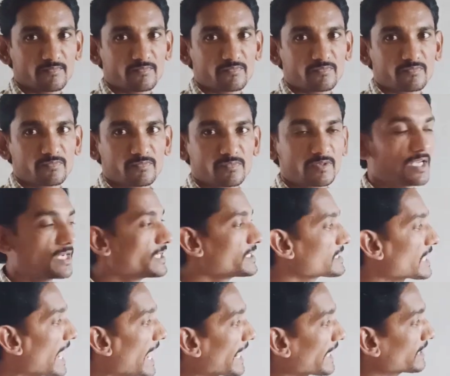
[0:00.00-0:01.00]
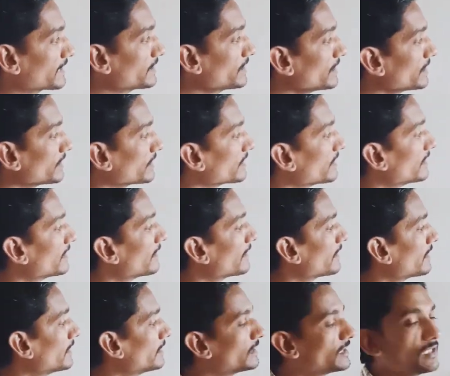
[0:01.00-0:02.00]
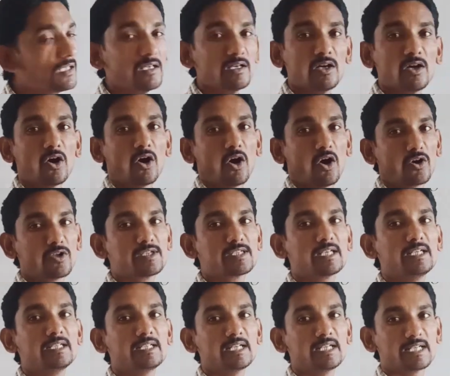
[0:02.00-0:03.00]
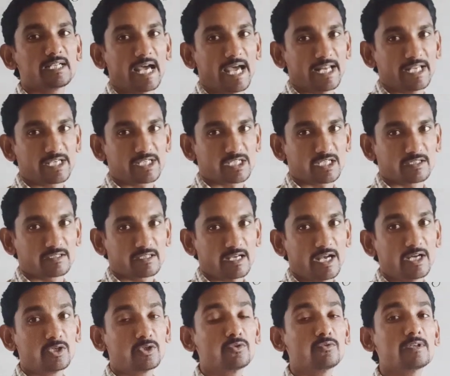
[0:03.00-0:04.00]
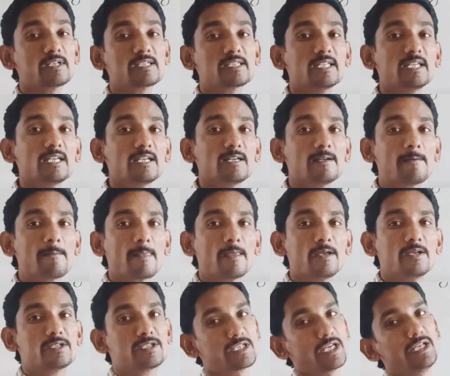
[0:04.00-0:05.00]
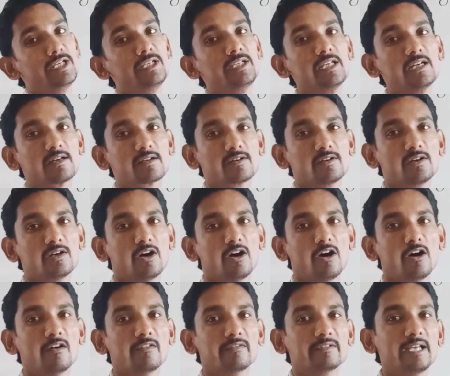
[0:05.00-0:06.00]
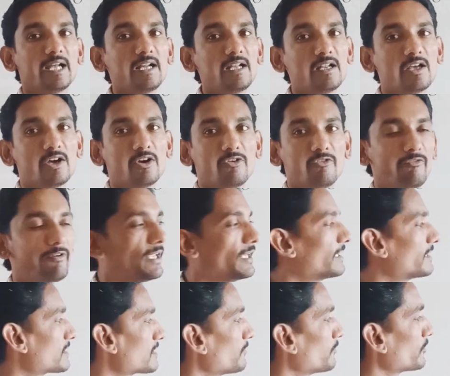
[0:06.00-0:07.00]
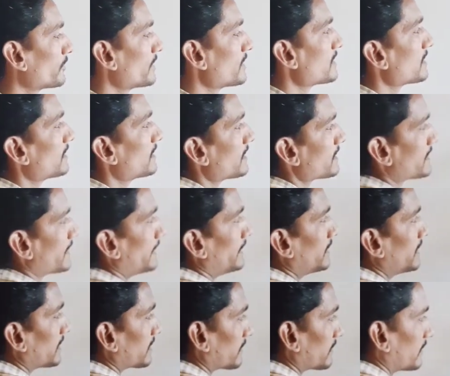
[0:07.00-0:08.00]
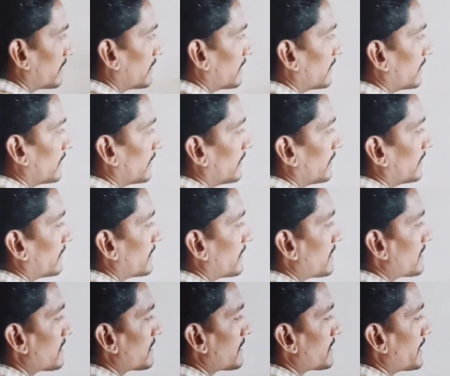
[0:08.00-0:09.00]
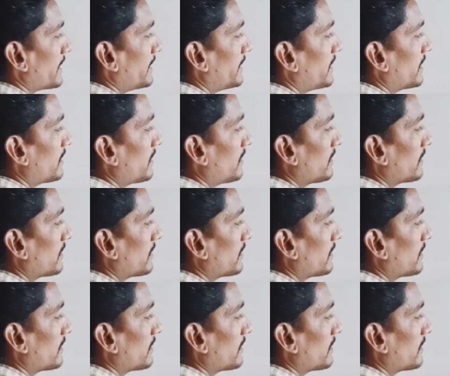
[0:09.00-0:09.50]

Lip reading: that is acting in the horizontal direction and towards the center of that wheel. Suppose this is the center, this is the center.